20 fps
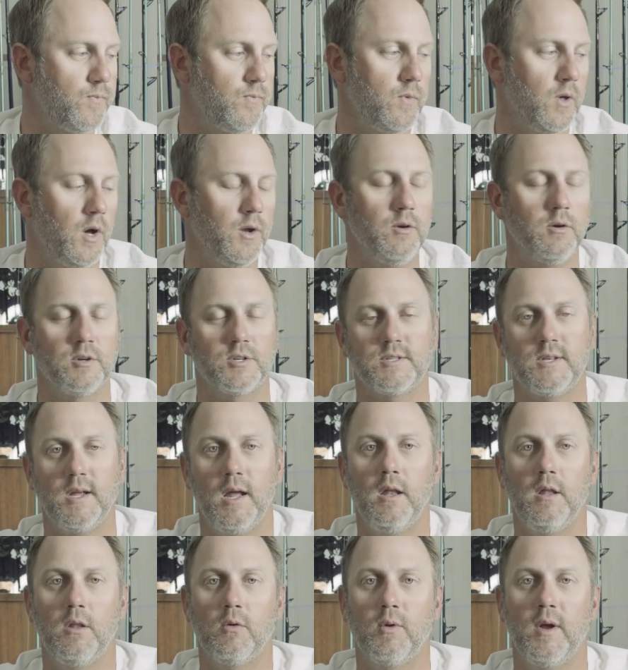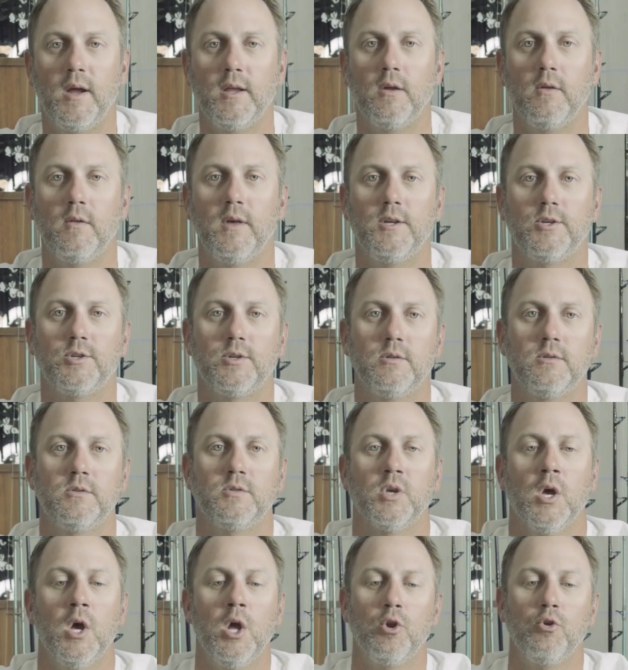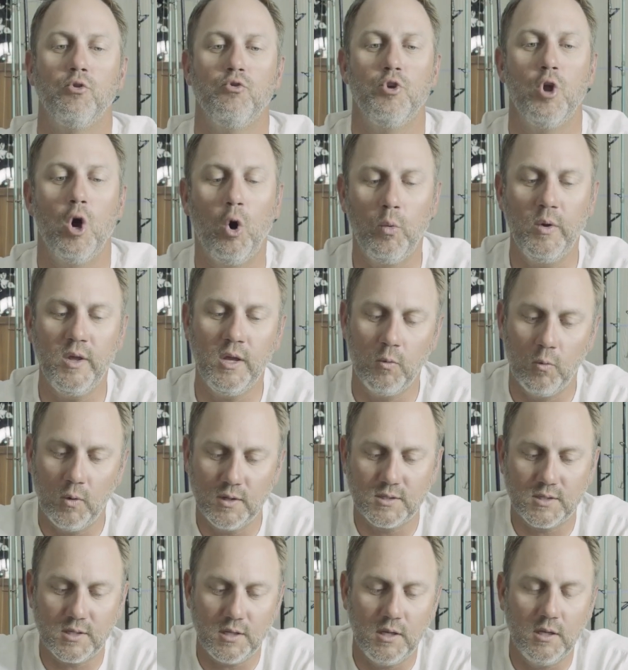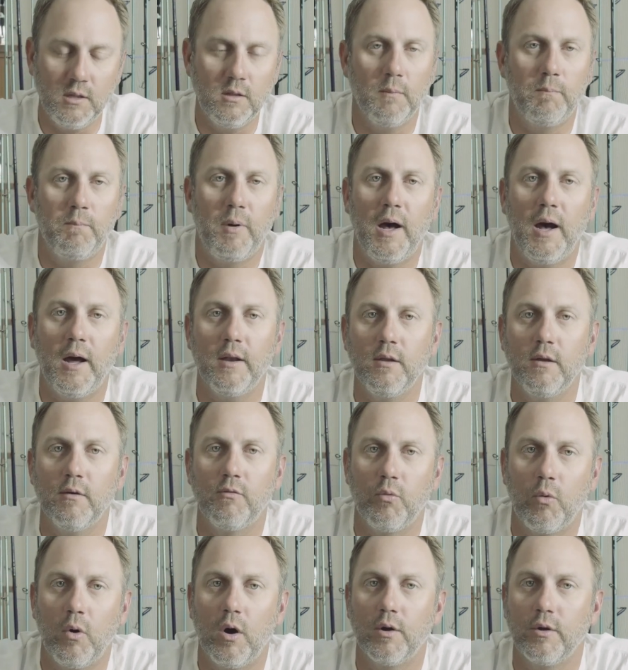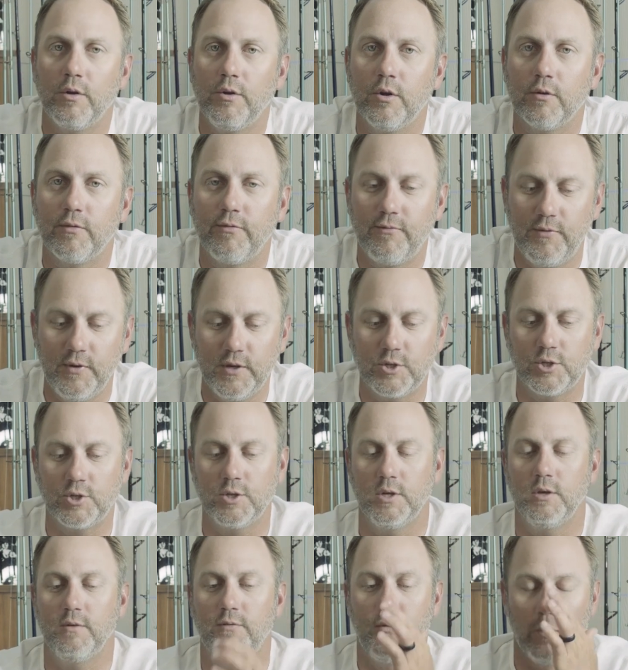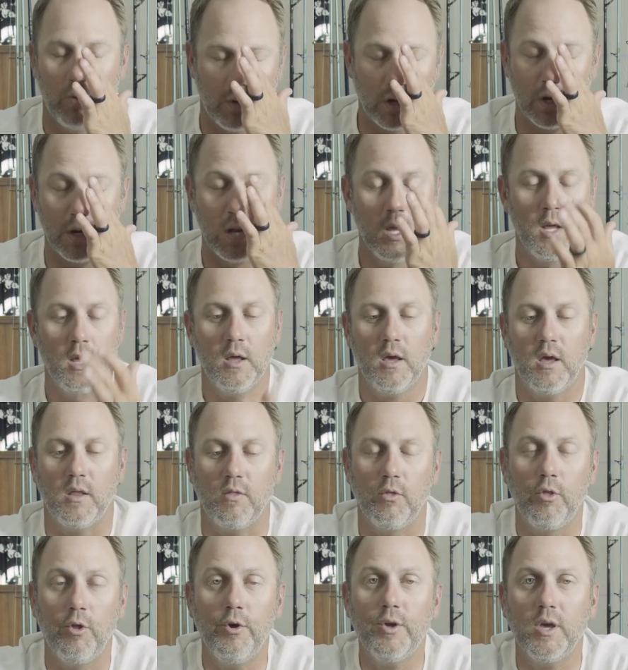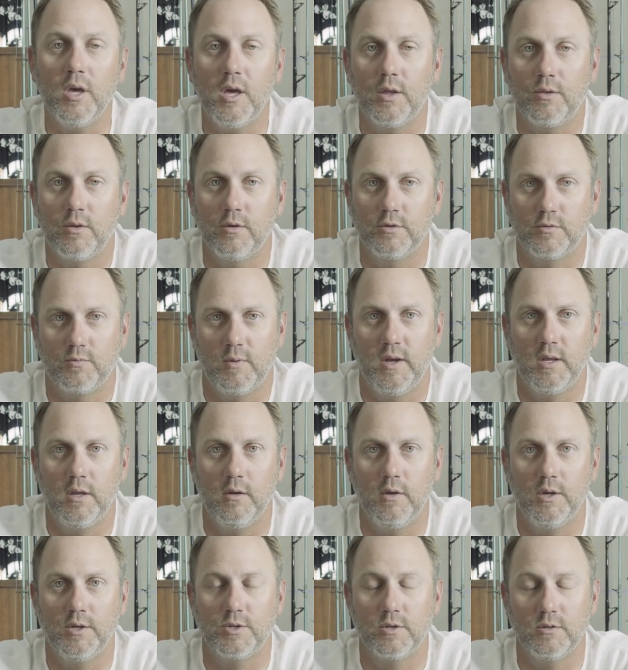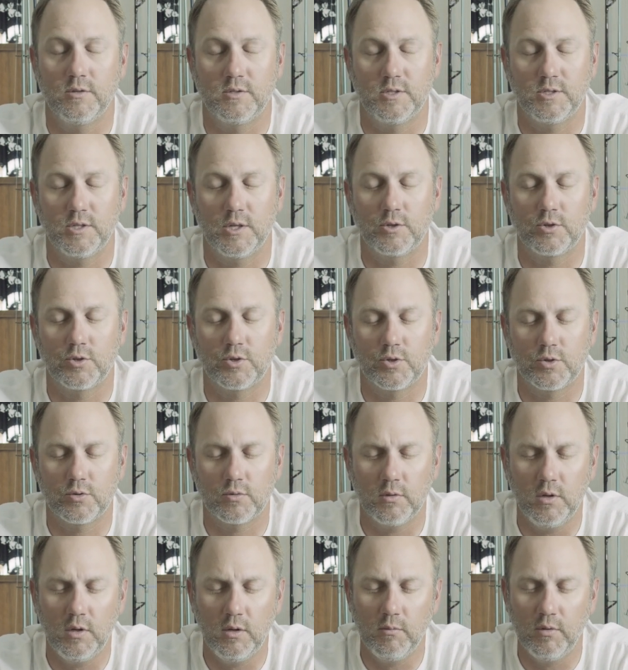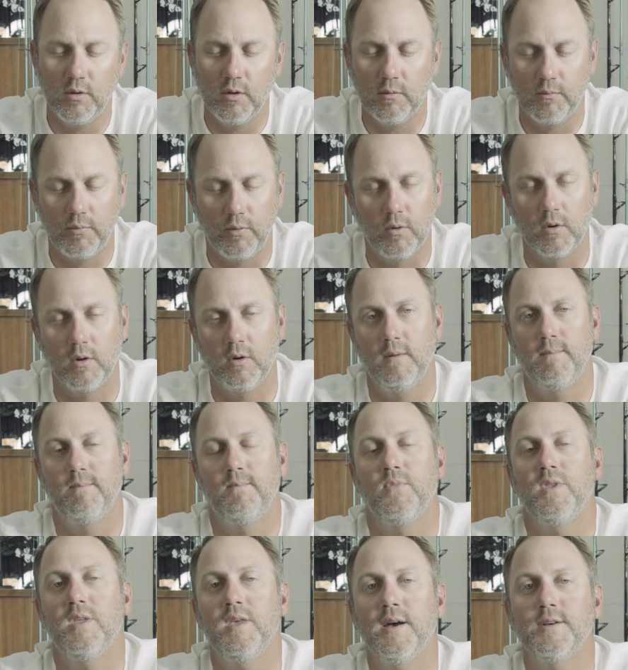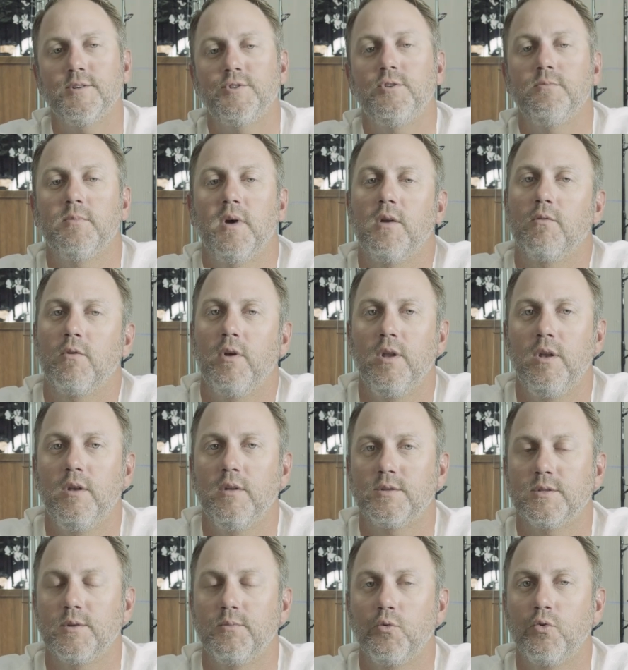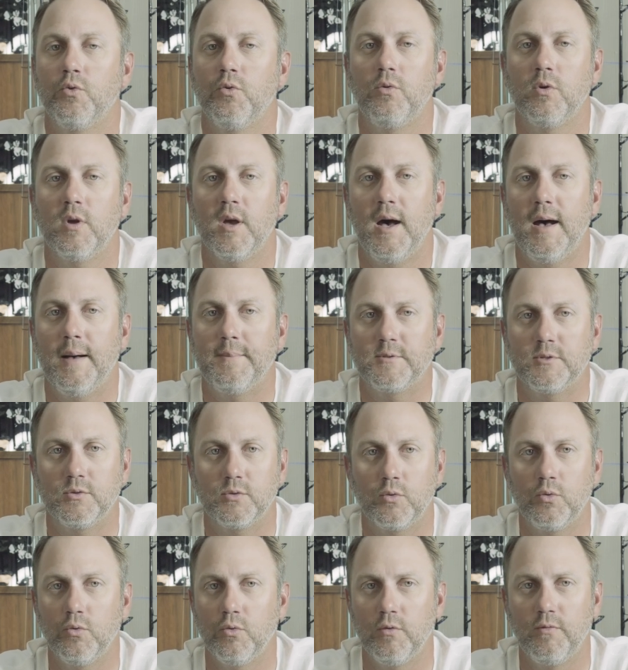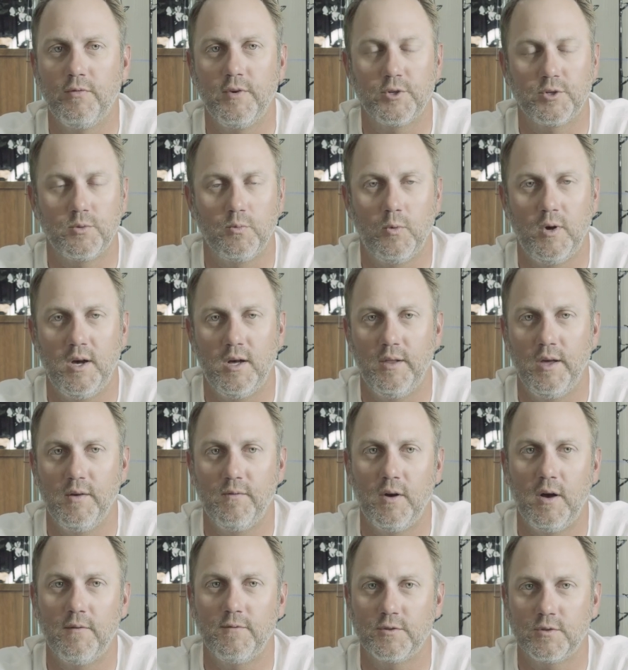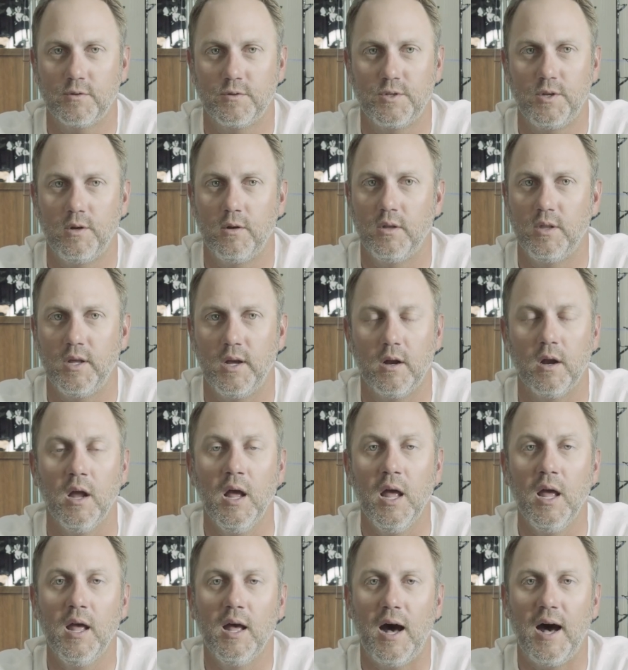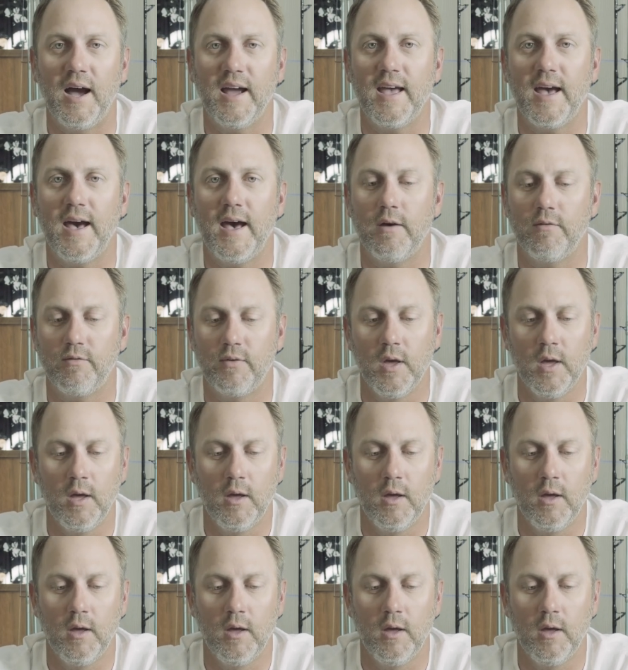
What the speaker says: understanding the regulations, knowing what's in the body of water you're fishing for, and looking at those regulations is extremely important. Yes, you might run into some cool cops and cool fish and wildlife officers here and there. I have,